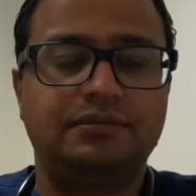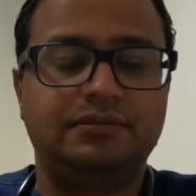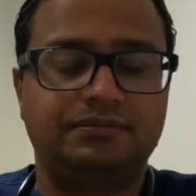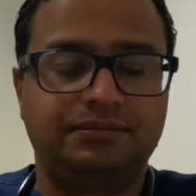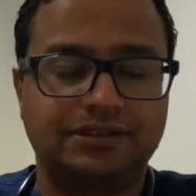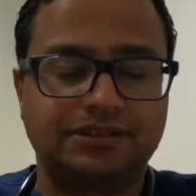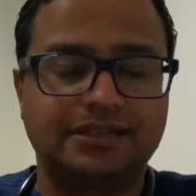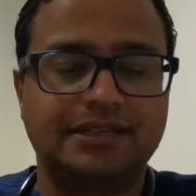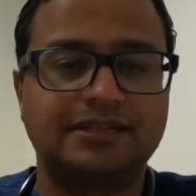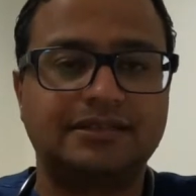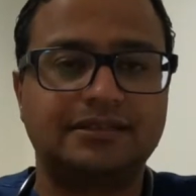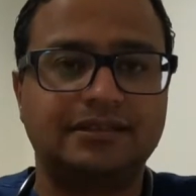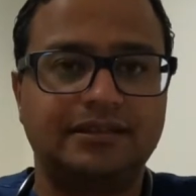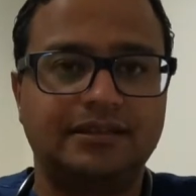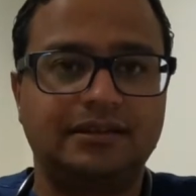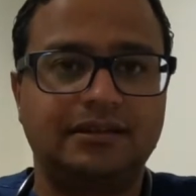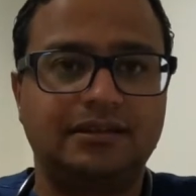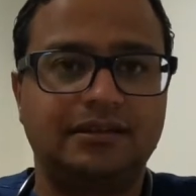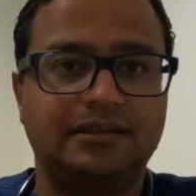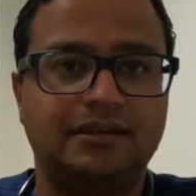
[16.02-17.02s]
precisely
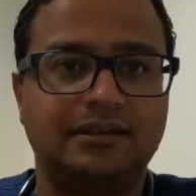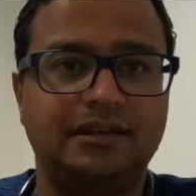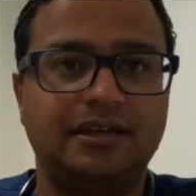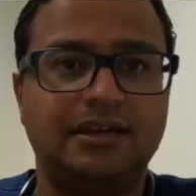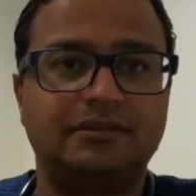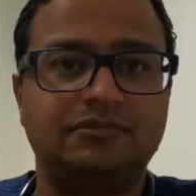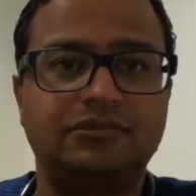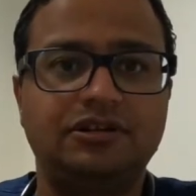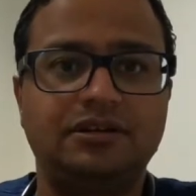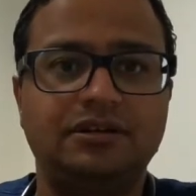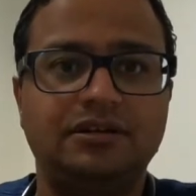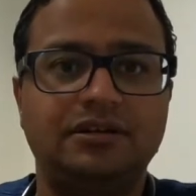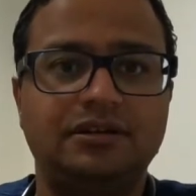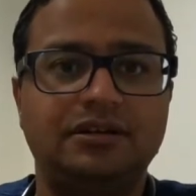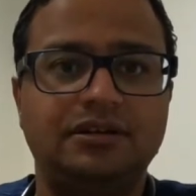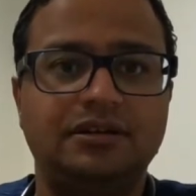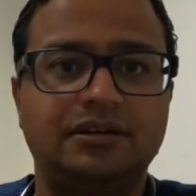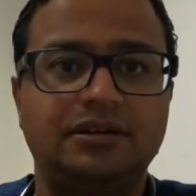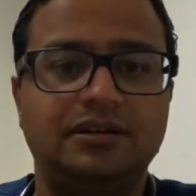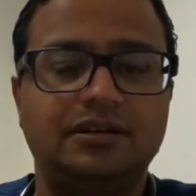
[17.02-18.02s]
in Canberra,
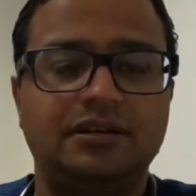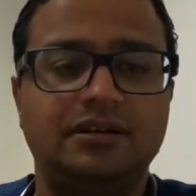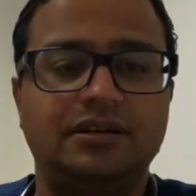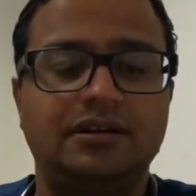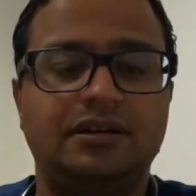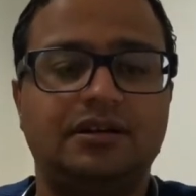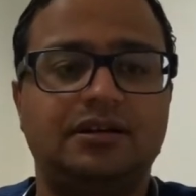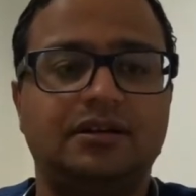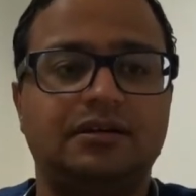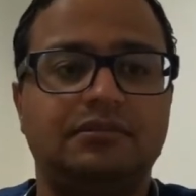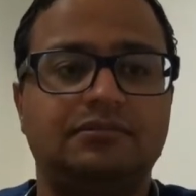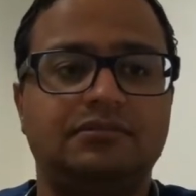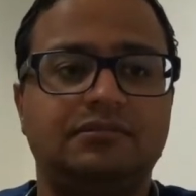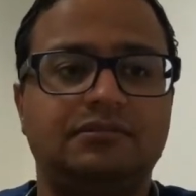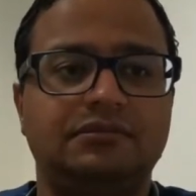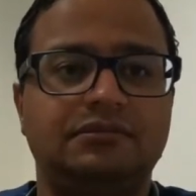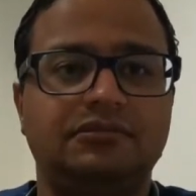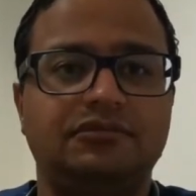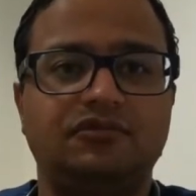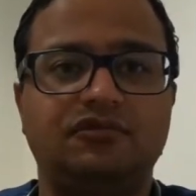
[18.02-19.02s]
and
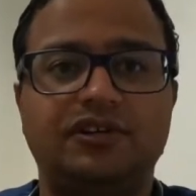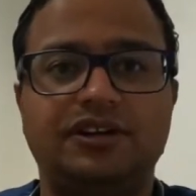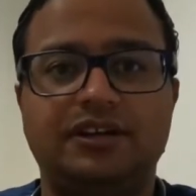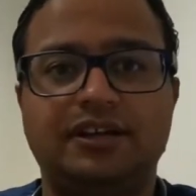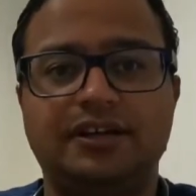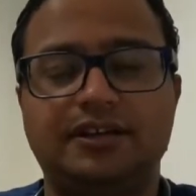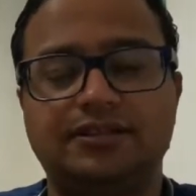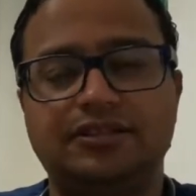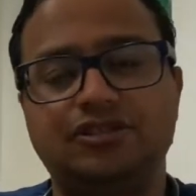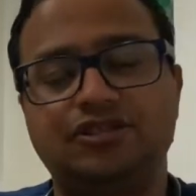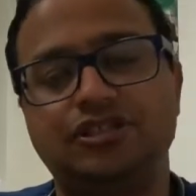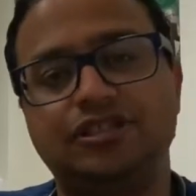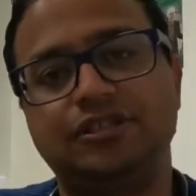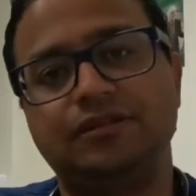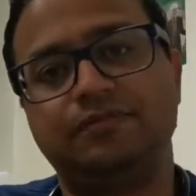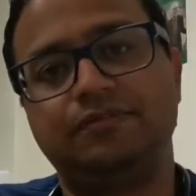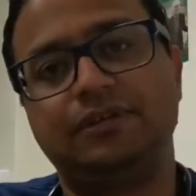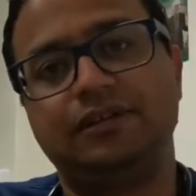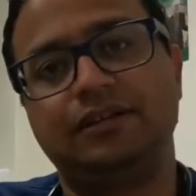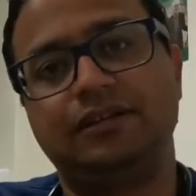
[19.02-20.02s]
I'm working as a
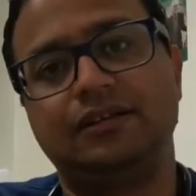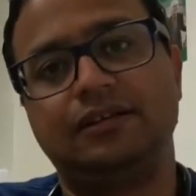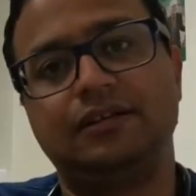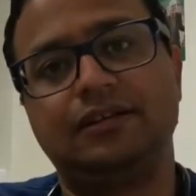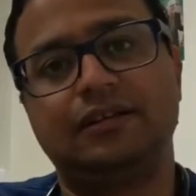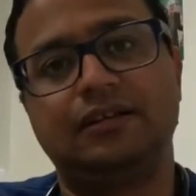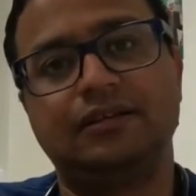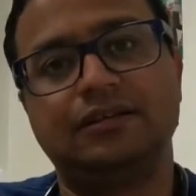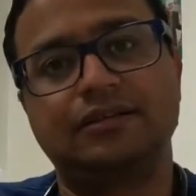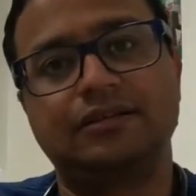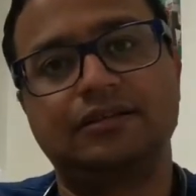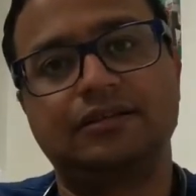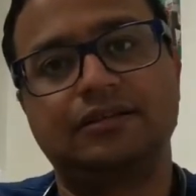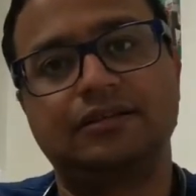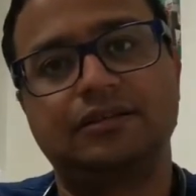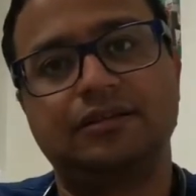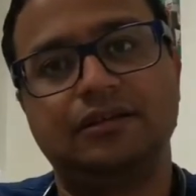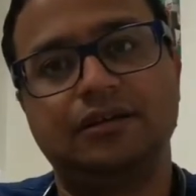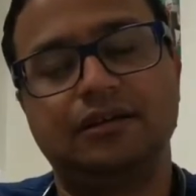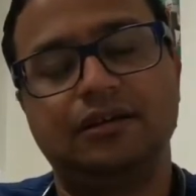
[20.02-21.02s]
GP last
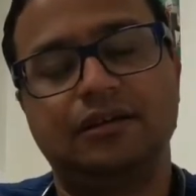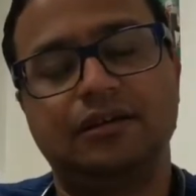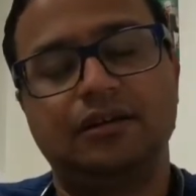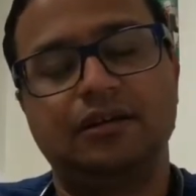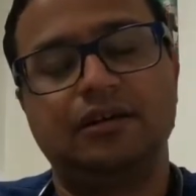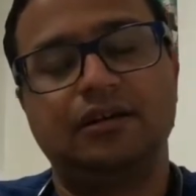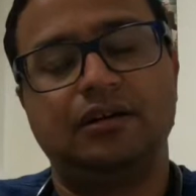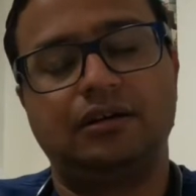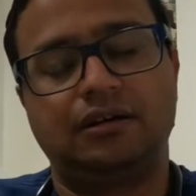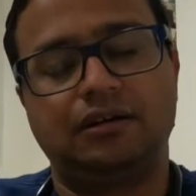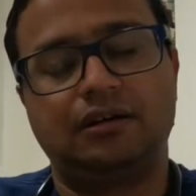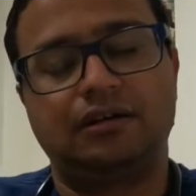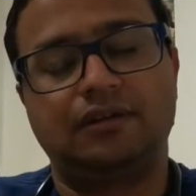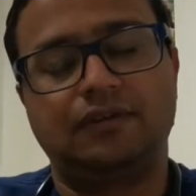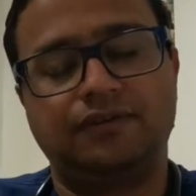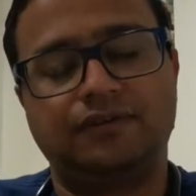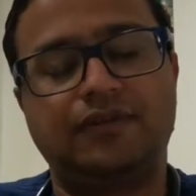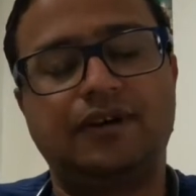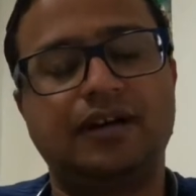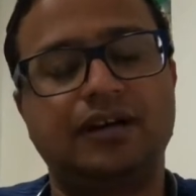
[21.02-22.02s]

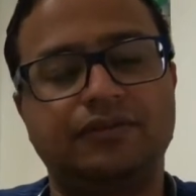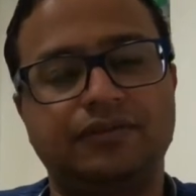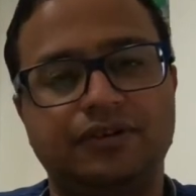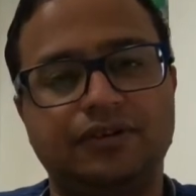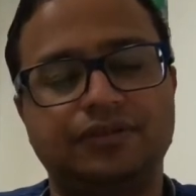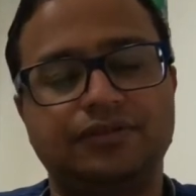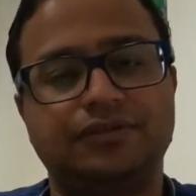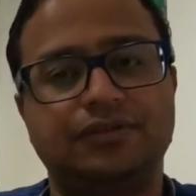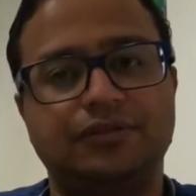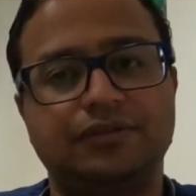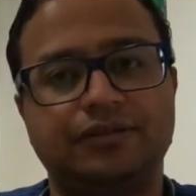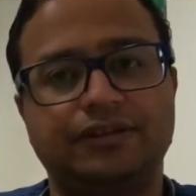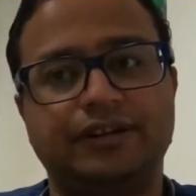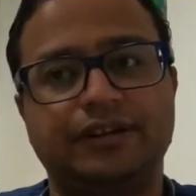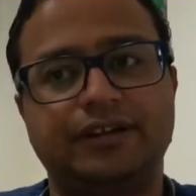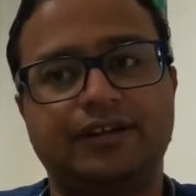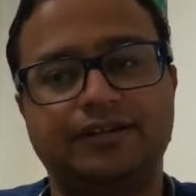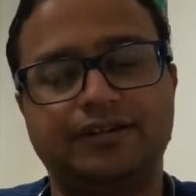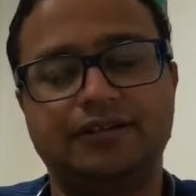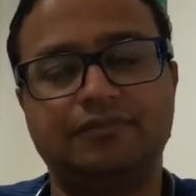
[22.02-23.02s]
5 years
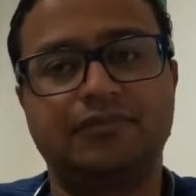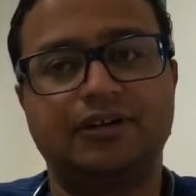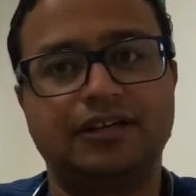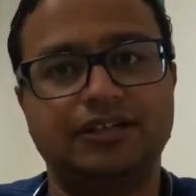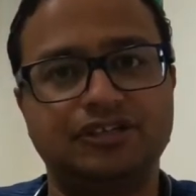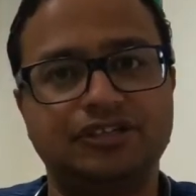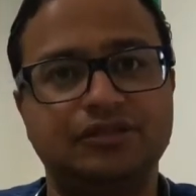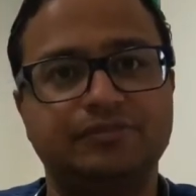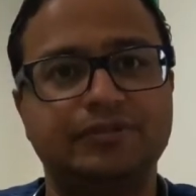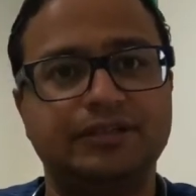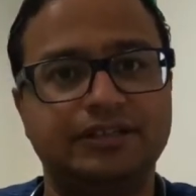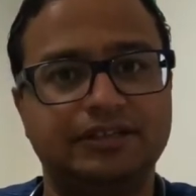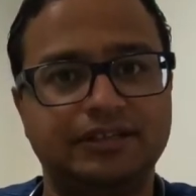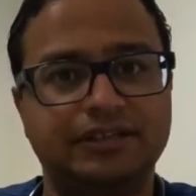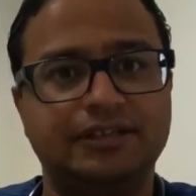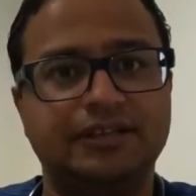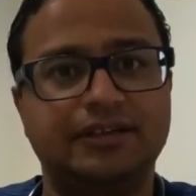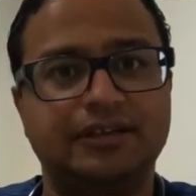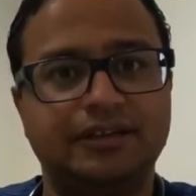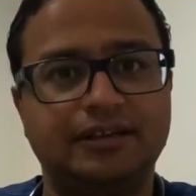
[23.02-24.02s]
already. I did my GP
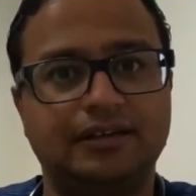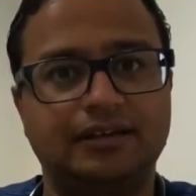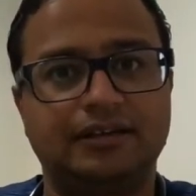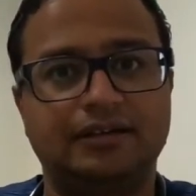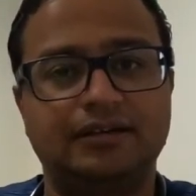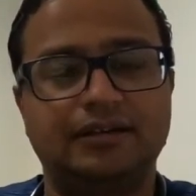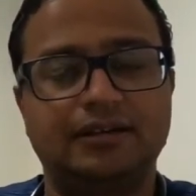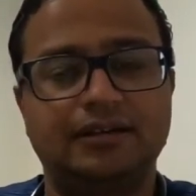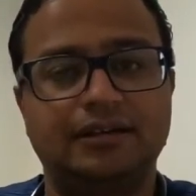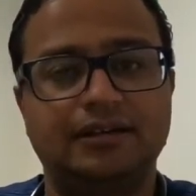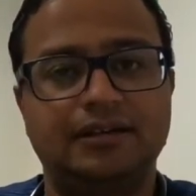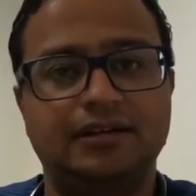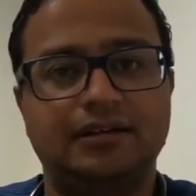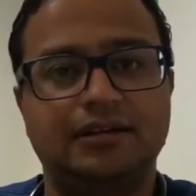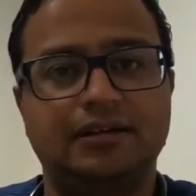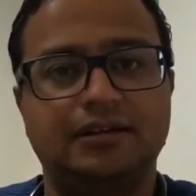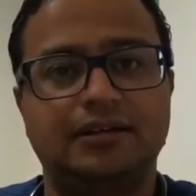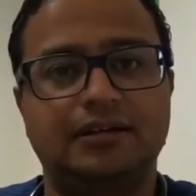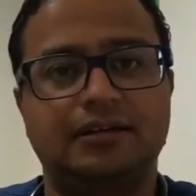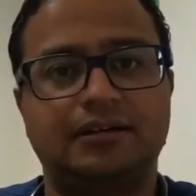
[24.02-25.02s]
training here.
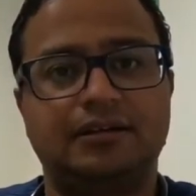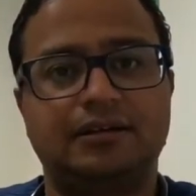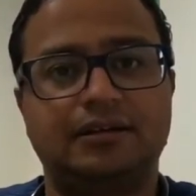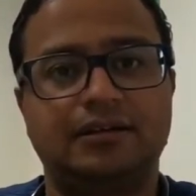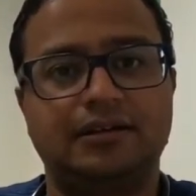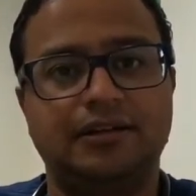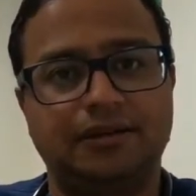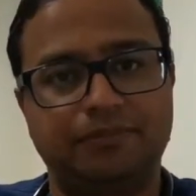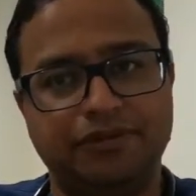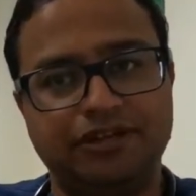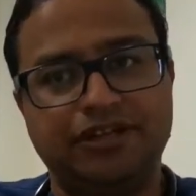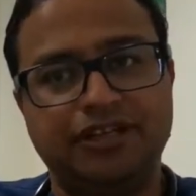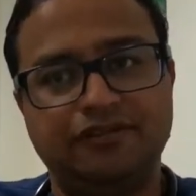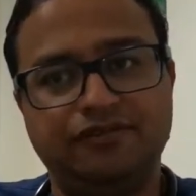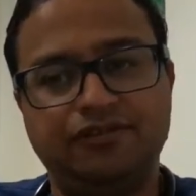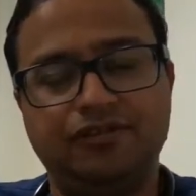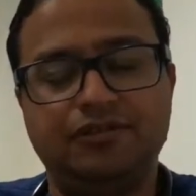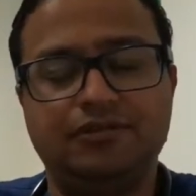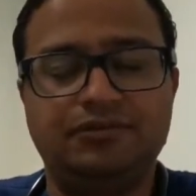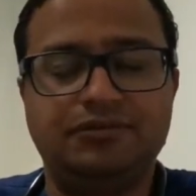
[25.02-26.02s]
Let me
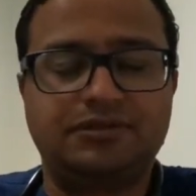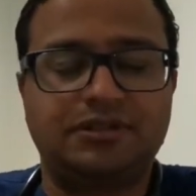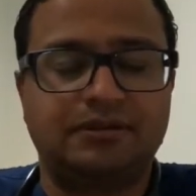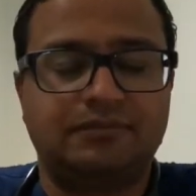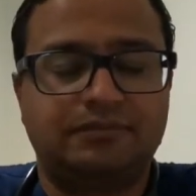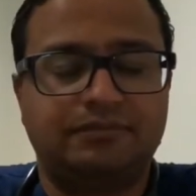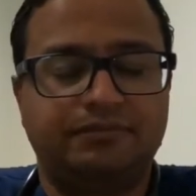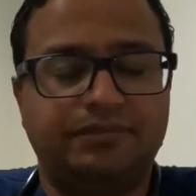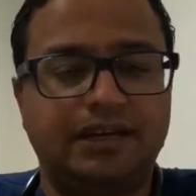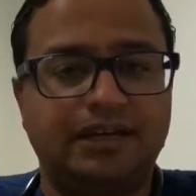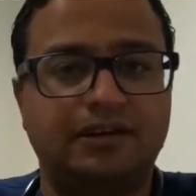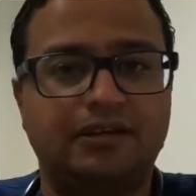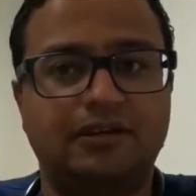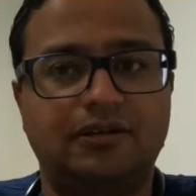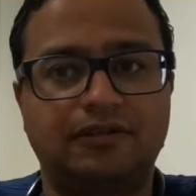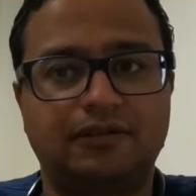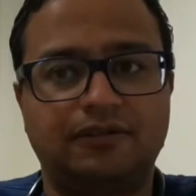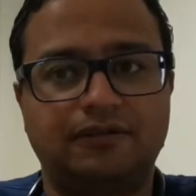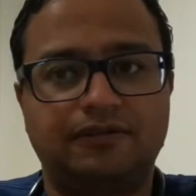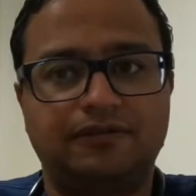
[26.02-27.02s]
give you some
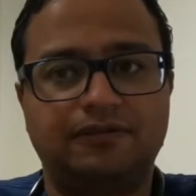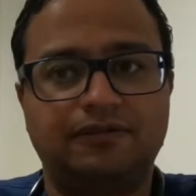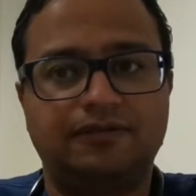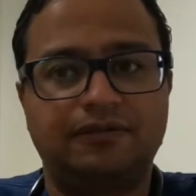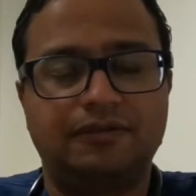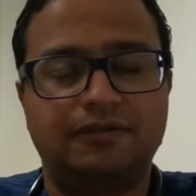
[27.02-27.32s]
background of